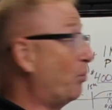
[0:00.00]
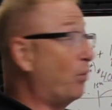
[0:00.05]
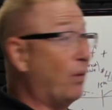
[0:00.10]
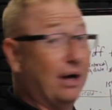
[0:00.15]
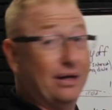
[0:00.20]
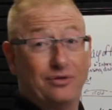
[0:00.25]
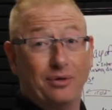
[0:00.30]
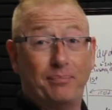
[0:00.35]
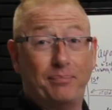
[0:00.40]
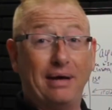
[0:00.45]

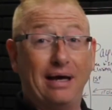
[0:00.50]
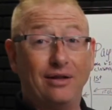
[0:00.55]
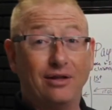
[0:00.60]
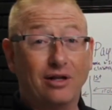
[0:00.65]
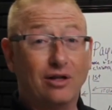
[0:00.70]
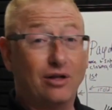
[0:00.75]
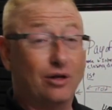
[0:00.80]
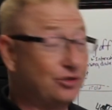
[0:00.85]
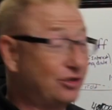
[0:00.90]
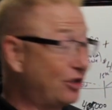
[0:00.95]
want to pay
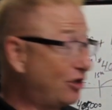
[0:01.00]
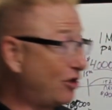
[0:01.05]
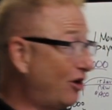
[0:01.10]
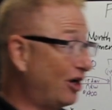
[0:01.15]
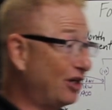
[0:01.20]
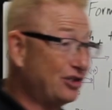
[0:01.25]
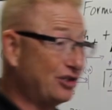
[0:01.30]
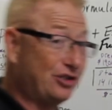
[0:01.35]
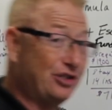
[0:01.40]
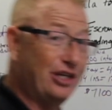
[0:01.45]
the closing
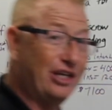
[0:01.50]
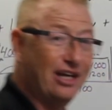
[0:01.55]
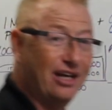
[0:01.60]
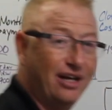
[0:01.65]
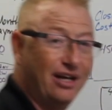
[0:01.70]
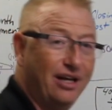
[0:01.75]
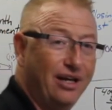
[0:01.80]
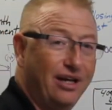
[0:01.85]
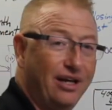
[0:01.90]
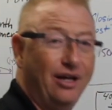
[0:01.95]
cost to
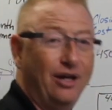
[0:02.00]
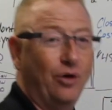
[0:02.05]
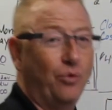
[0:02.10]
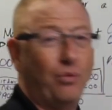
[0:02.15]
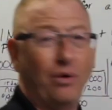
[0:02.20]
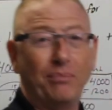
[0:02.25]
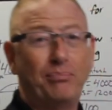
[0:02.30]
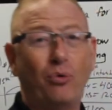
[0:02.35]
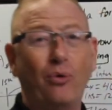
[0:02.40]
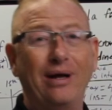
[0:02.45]
get
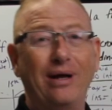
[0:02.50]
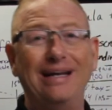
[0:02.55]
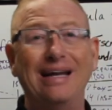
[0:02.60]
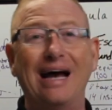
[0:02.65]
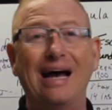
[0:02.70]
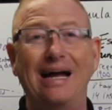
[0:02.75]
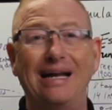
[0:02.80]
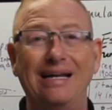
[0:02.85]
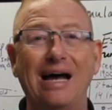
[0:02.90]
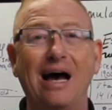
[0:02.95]

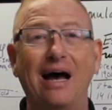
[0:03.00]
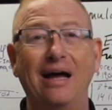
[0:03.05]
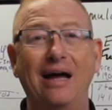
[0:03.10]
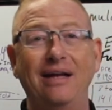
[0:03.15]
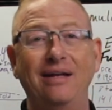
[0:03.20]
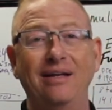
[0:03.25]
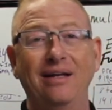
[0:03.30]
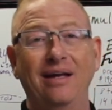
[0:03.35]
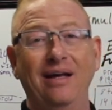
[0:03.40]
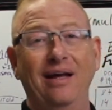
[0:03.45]

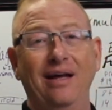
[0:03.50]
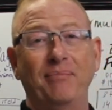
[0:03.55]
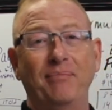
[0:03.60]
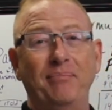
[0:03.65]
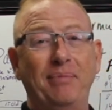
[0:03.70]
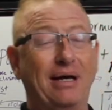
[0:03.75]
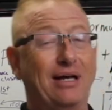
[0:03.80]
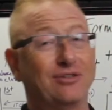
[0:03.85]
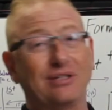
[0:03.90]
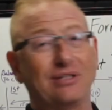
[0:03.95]
1.99
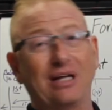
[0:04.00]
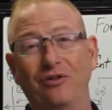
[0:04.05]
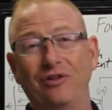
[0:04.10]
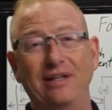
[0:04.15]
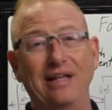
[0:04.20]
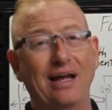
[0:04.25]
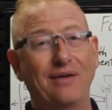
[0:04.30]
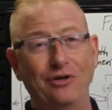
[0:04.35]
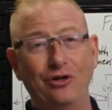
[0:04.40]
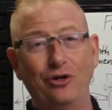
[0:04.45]
because I'll
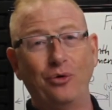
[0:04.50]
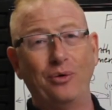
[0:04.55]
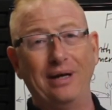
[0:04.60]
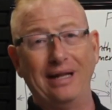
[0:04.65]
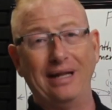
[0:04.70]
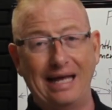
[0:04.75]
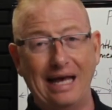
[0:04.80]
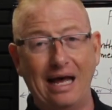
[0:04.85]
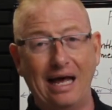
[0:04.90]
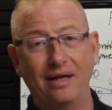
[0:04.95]
never do
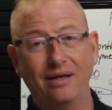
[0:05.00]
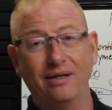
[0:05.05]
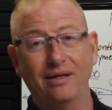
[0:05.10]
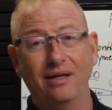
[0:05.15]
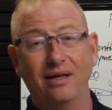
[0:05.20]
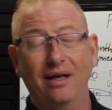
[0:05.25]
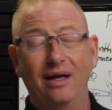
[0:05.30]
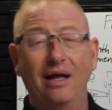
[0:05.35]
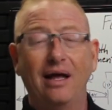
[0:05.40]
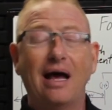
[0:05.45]
it again,
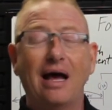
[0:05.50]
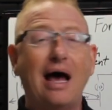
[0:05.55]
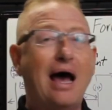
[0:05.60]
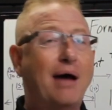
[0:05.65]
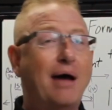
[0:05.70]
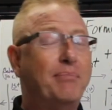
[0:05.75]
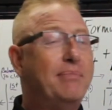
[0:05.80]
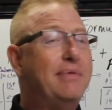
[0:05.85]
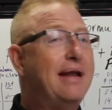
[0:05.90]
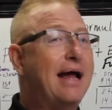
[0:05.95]

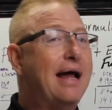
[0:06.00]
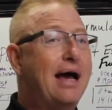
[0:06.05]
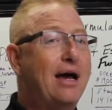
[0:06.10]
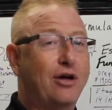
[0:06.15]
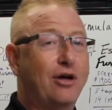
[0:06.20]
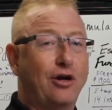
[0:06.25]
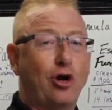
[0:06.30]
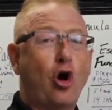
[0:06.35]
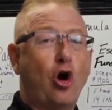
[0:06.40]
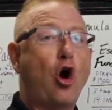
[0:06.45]
I'm
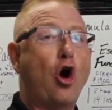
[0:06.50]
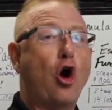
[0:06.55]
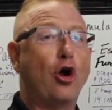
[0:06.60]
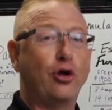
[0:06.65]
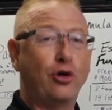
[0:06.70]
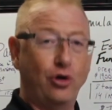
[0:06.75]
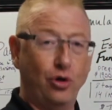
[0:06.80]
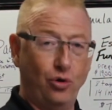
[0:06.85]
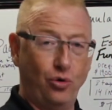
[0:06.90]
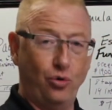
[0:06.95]
not going to
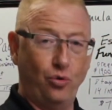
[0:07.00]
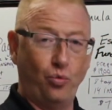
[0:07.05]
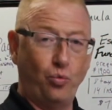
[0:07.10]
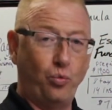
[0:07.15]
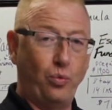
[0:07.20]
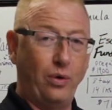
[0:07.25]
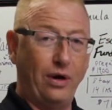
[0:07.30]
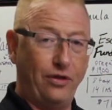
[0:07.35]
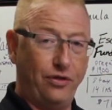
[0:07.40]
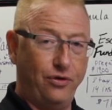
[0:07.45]
argue
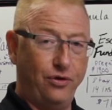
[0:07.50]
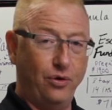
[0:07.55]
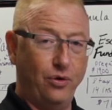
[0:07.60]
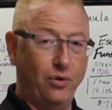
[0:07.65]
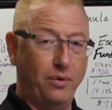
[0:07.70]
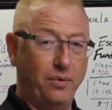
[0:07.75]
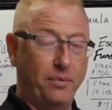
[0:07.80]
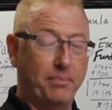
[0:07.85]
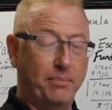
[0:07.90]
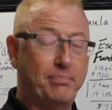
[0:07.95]
with
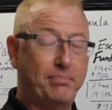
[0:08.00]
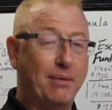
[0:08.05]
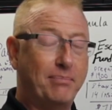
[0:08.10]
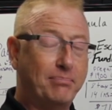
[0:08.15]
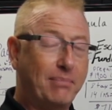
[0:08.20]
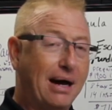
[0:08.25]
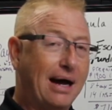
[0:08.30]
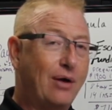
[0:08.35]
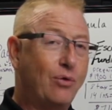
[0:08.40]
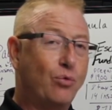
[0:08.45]
you.
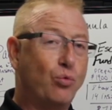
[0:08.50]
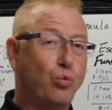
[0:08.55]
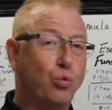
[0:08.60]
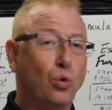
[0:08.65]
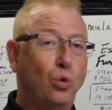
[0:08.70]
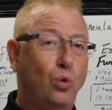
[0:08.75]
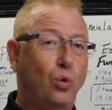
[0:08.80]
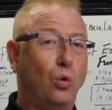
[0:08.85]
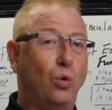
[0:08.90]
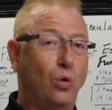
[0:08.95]
But my
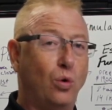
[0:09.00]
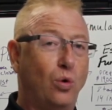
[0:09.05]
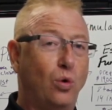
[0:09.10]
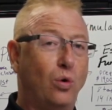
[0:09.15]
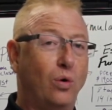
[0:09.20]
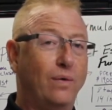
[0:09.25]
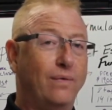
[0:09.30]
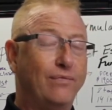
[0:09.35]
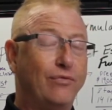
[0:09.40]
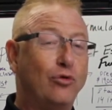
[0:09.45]

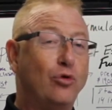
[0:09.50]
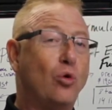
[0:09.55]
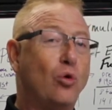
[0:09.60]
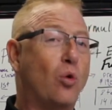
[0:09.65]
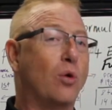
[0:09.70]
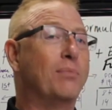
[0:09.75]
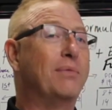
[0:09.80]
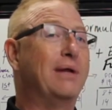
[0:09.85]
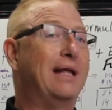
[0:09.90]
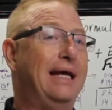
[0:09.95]
rule
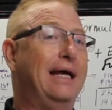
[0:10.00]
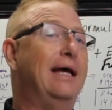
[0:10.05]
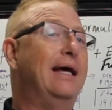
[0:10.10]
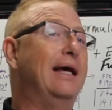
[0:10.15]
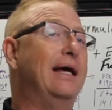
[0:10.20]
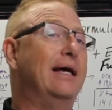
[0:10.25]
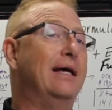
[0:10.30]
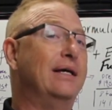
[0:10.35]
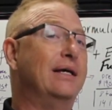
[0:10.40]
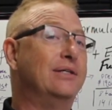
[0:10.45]
normally
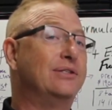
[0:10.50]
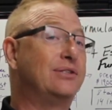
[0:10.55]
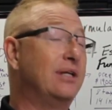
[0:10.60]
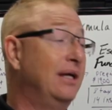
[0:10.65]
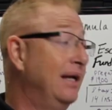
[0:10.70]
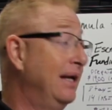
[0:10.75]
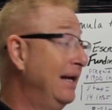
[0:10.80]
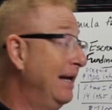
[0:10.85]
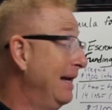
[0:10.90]
is